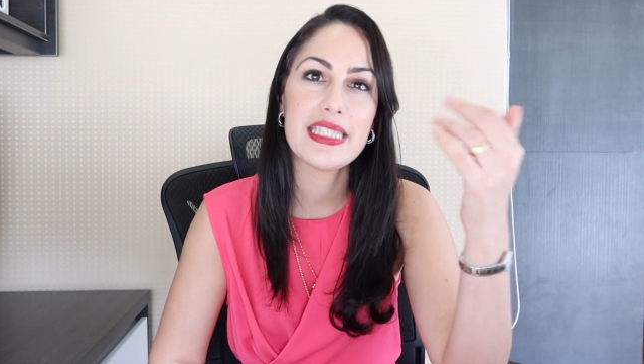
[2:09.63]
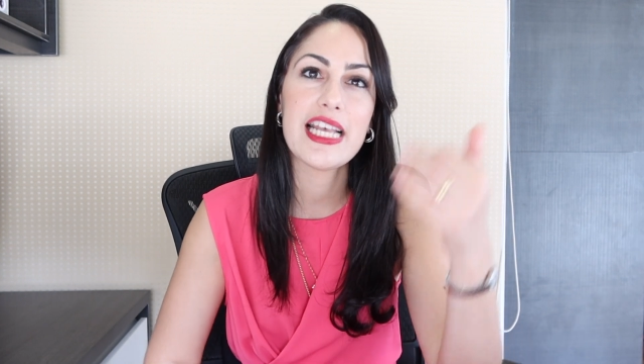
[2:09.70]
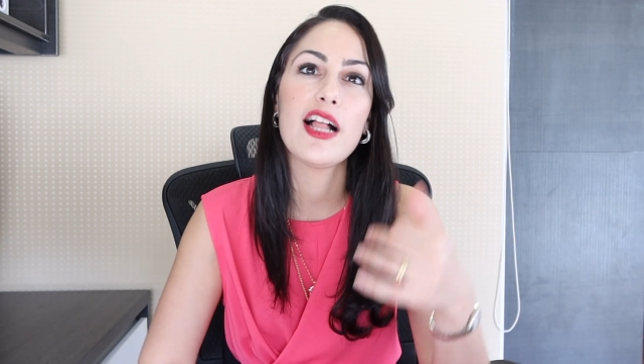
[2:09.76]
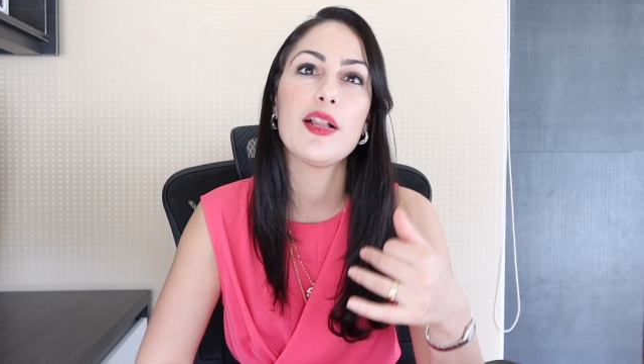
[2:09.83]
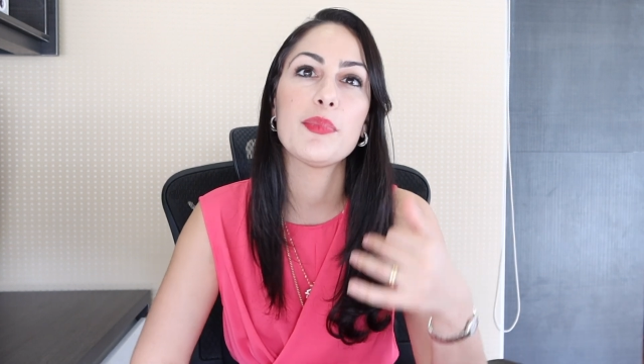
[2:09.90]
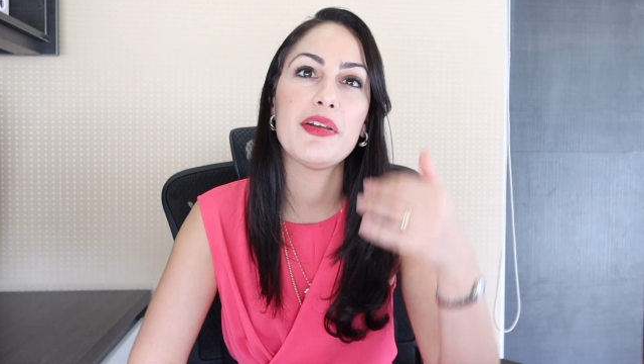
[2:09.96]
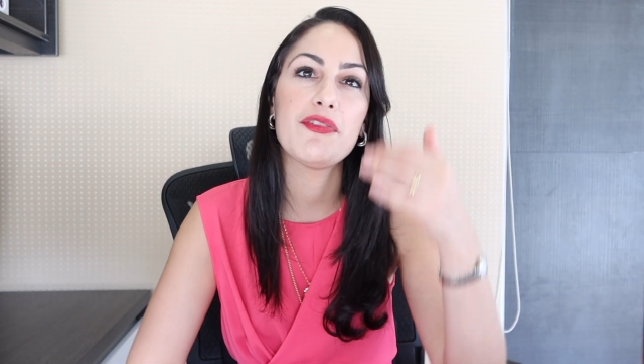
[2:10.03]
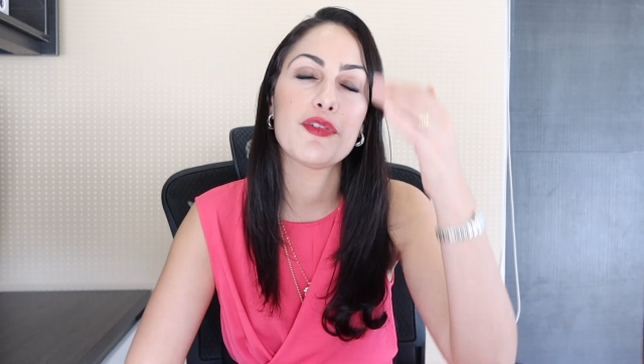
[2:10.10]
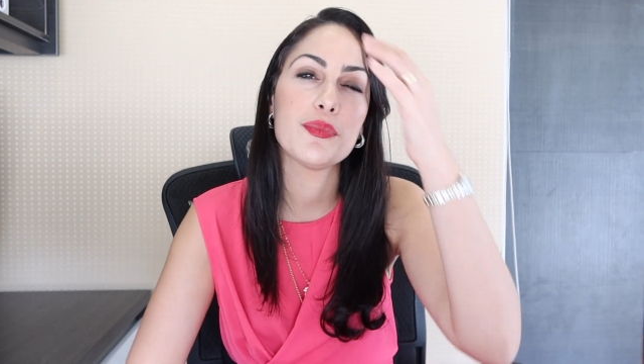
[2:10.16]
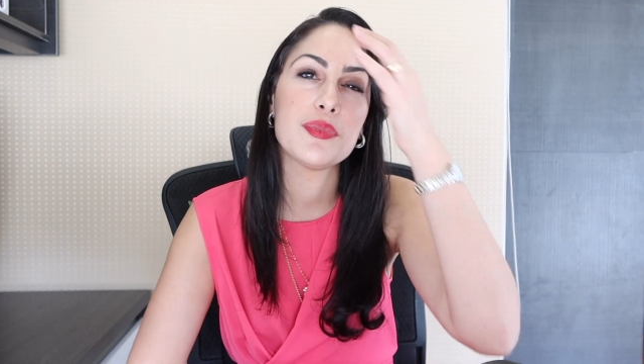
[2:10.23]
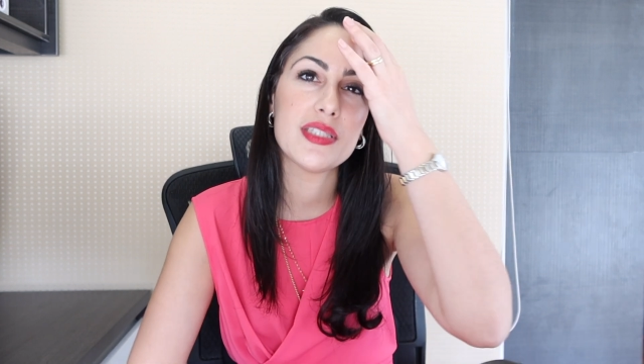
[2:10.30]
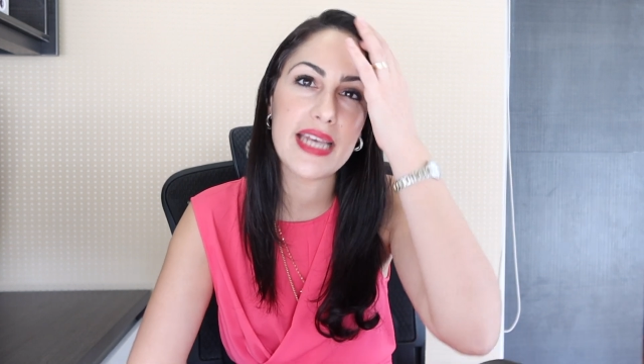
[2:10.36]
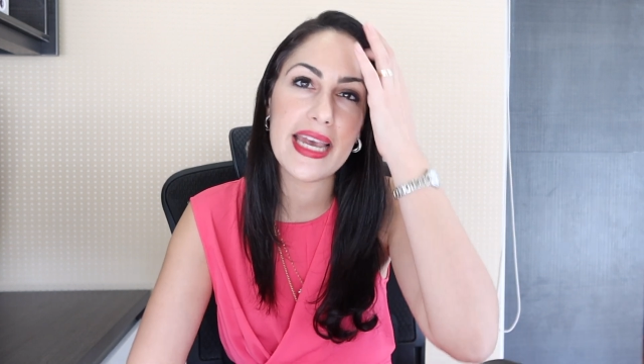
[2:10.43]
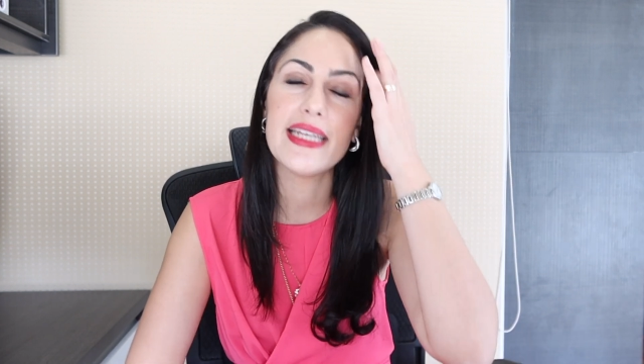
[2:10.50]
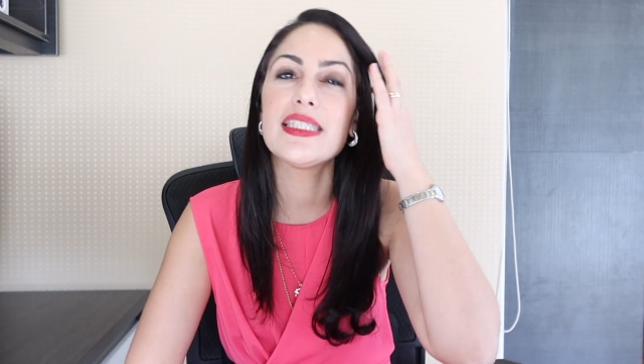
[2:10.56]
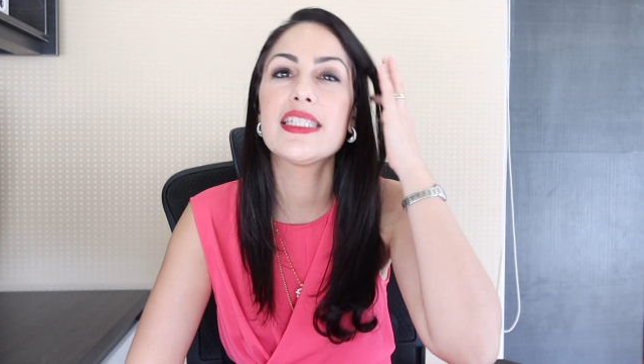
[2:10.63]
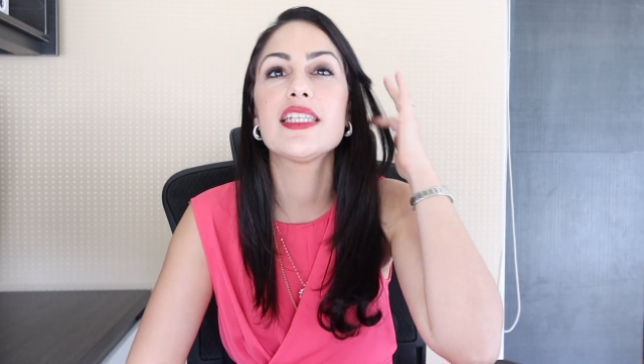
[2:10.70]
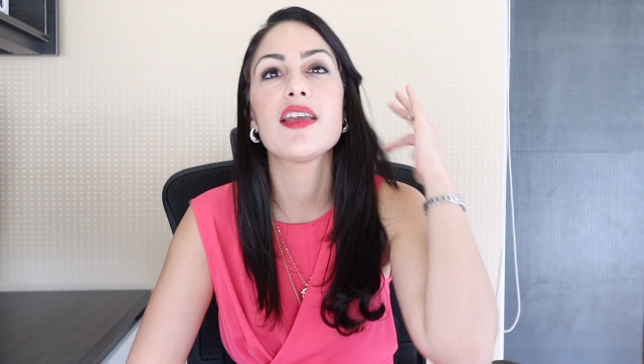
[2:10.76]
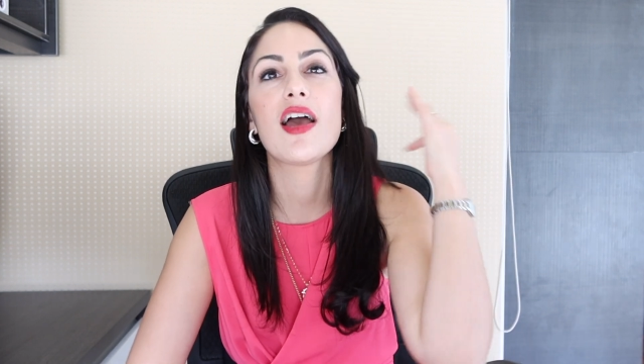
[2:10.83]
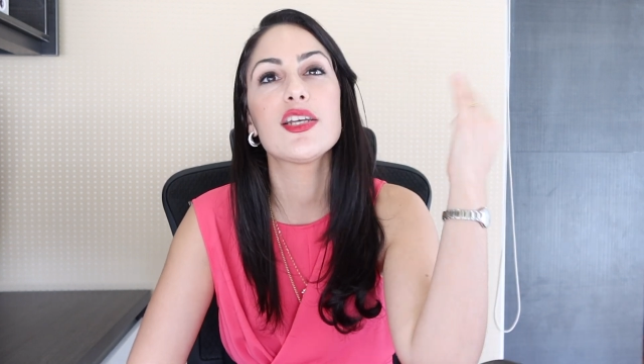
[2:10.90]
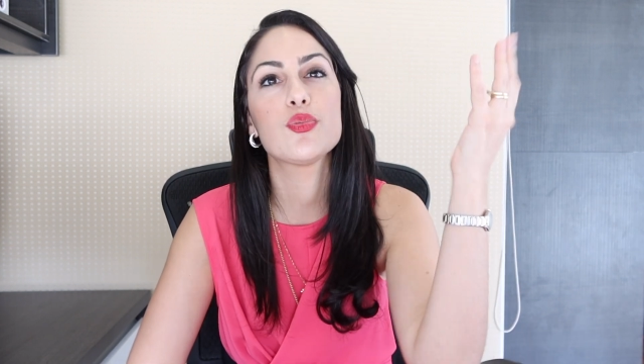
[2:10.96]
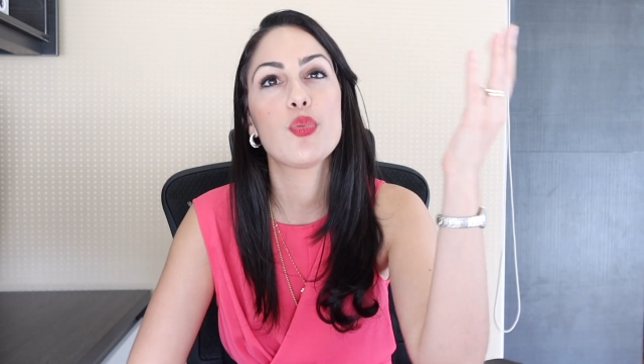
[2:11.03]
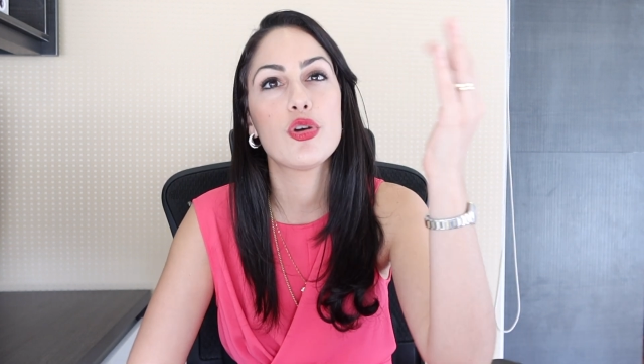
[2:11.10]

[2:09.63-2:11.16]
tell me from day to night